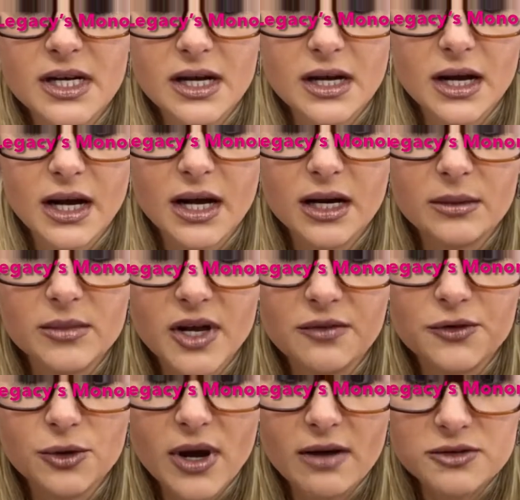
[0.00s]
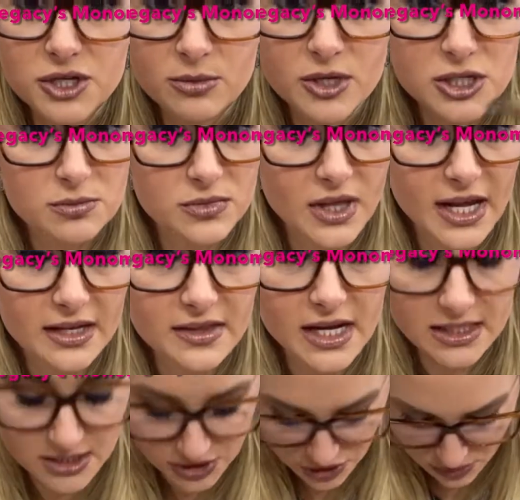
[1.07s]
If you have too much, like
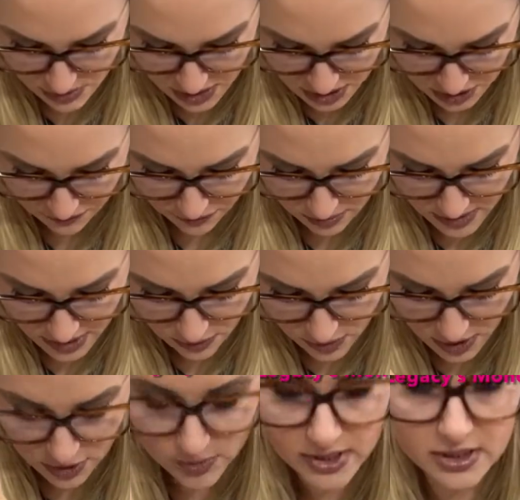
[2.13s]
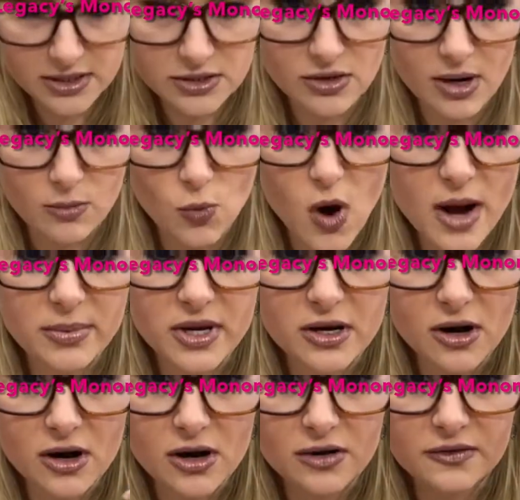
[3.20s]
that's too much for me to work with, so I'm wiping
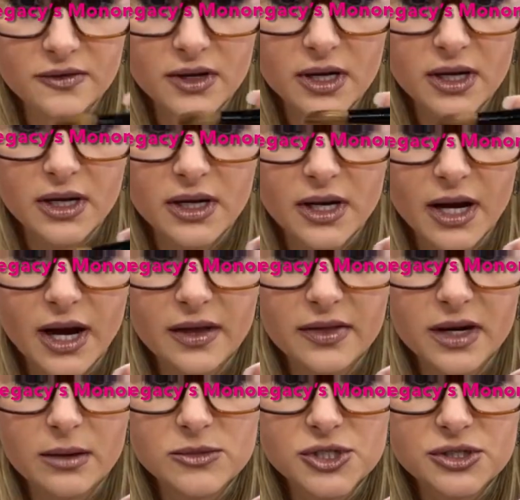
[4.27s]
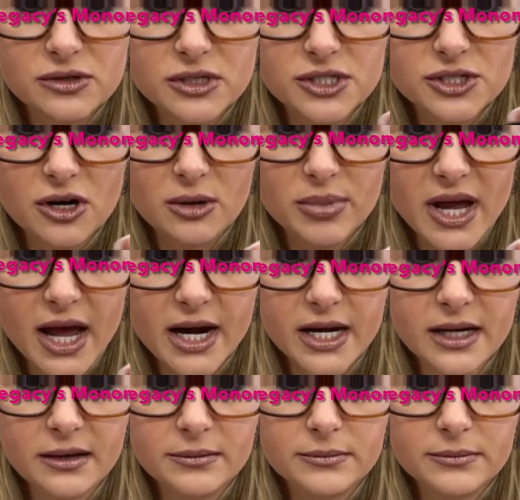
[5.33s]
off, and then I'm just going to start patting.